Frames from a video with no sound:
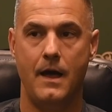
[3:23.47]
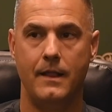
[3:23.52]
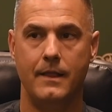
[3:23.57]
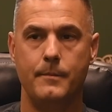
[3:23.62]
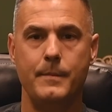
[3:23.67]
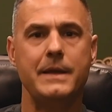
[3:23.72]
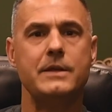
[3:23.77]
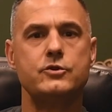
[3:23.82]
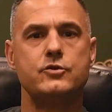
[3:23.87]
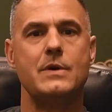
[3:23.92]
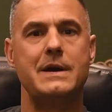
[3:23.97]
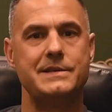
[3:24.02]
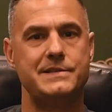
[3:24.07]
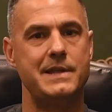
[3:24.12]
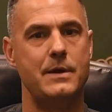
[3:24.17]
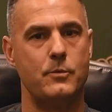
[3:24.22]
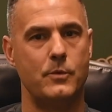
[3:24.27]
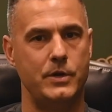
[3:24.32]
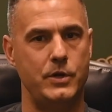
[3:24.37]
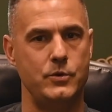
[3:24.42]
Let me address
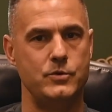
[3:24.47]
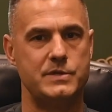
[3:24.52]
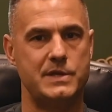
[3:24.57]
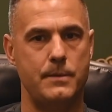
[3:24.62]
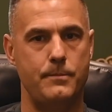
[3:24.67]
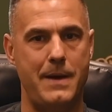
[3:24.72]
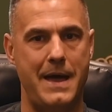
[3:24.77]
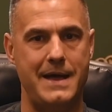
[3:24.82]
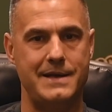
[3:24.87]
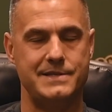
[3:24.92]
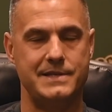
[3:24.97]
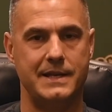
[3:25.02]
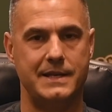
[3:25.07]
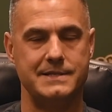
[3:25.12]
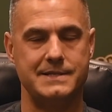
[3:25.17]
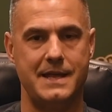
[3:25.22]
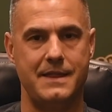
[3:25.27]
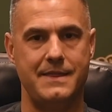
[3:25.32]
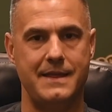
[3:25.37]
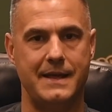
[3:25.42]
that reduced capacity,
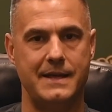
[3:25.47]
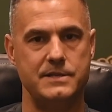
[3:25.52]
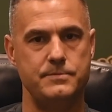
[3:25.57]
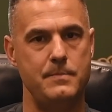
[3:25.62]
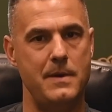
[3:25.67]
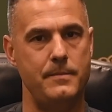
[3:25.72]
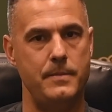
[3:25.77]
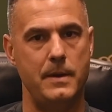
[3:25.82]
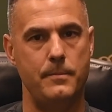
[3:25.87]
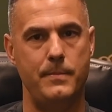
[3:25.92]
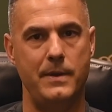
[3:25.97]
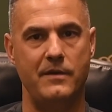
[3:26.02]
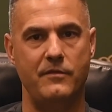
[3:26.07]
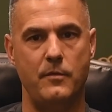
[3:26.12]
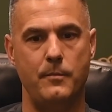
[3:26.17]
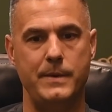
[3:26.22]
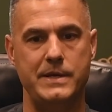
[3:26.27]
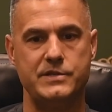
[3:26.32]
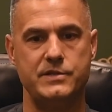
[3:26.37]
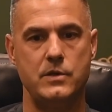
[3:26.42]
because I think it's maybe a bit of
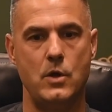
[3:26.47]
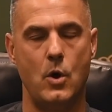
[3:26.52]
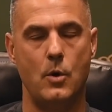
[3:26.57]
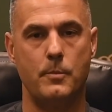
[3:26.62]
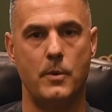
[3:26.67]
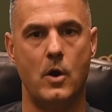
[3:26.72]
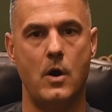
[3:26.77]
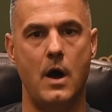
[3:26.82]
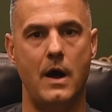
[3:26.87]
a misnomer.